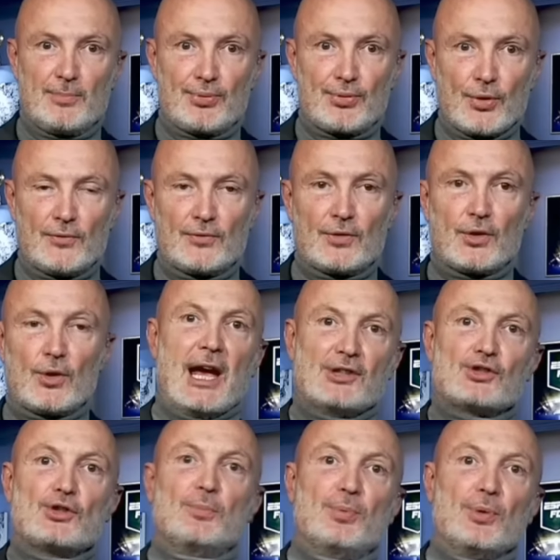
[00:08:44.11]
Since the
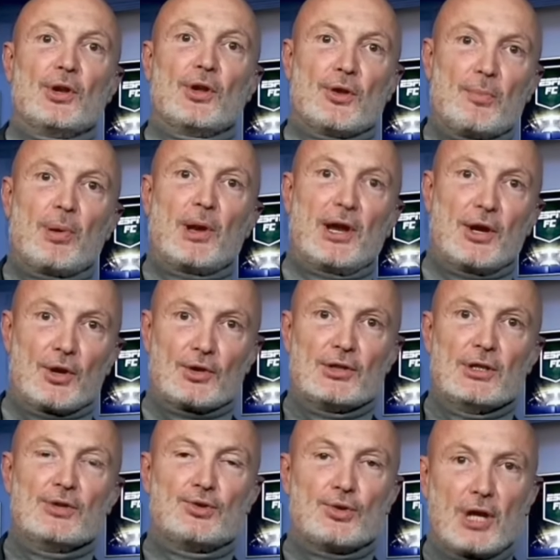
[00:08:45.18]
start of the season,
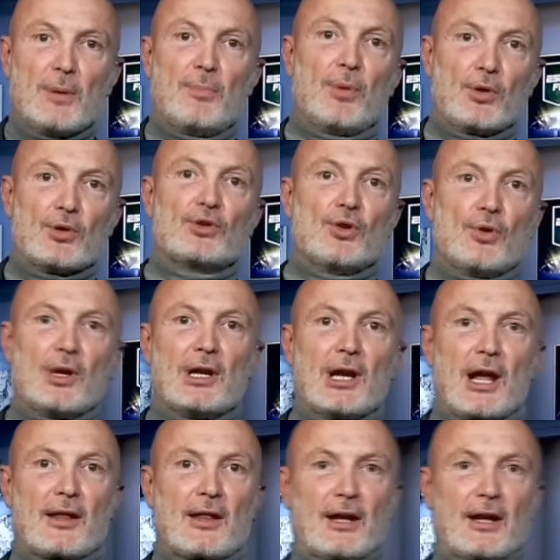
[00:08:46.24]
he is not the same player."